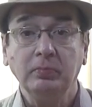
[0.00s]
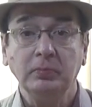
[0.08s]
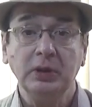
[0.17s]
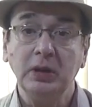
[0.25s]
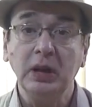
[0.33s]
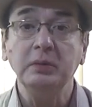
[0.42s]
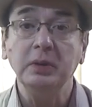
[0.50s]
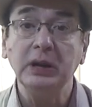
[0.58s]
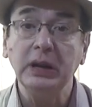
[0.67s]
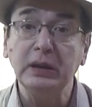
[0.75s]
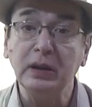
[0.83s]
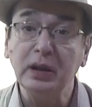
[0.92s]
Did
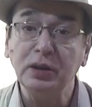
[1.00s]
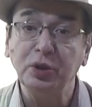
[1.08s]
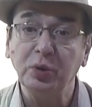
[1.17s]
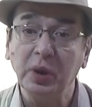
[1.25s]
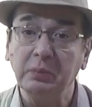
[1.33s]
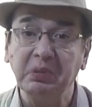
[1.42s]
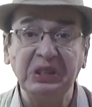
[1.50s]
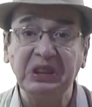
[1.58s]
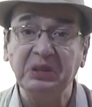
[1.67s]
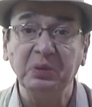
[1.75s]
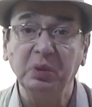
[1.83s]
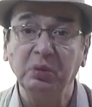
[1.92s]
anybody teach you
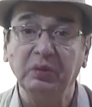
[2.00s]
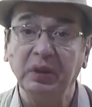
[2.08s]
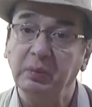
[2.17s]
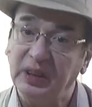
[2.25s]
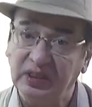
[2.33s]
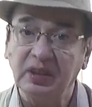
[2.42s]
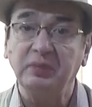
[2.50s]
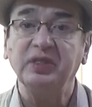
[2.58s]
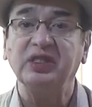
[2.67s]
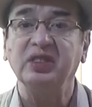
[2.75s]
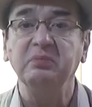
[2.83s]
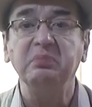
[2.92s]
empathy? No, we mix it up
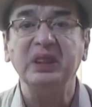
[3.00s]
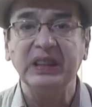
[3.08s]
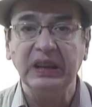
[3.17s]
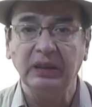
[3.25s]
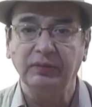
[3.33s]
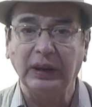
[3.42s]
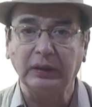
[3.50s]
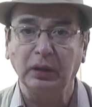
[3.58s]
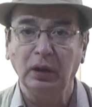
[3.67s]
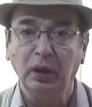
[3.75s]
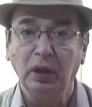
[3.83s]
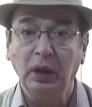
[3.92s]
with sympathy, in fact.
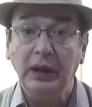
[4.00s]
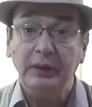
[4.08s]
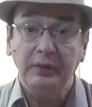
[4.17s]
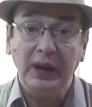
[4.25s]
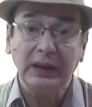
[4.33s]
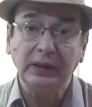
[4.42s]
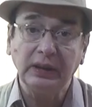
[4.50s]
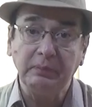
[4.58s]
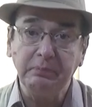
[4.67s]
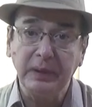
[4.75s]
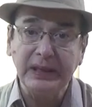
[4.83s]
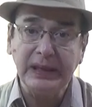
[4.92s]
Whereas
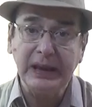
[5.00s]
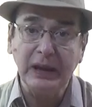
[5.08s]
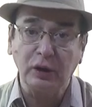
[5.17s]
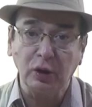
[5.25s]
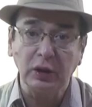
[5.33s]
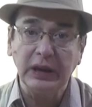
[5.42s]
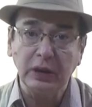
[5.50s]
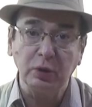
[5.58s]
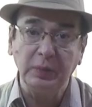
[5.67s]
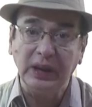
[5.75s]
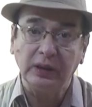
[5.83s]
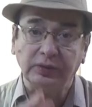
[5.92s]
empathy, according to
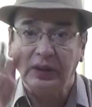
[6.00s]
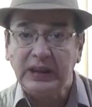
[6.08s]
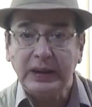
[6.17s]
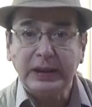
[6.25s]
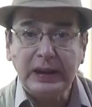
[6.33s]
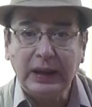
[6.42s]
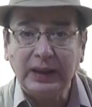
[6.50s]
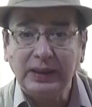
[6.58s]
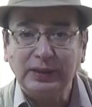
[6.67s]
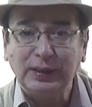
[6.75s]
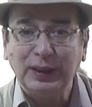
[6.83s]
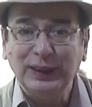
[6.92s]
me, is 180
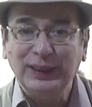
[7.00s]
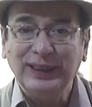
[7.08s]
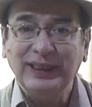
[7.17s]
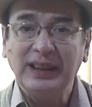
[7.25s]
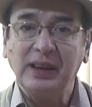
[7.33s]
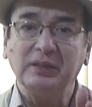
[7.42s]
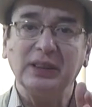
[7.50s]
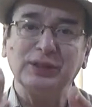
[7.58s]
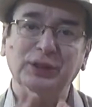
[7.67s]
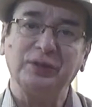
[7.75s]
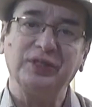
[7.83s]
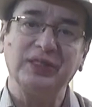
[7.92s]
degrees the
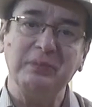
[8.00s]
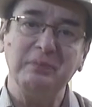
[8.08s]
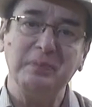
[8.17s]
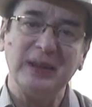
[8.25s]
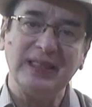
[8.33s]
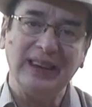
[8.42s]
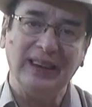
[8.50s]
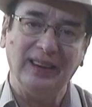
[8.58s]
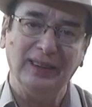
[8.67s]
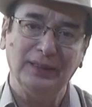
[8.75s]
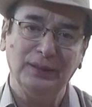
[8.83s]
reverse of sympathy.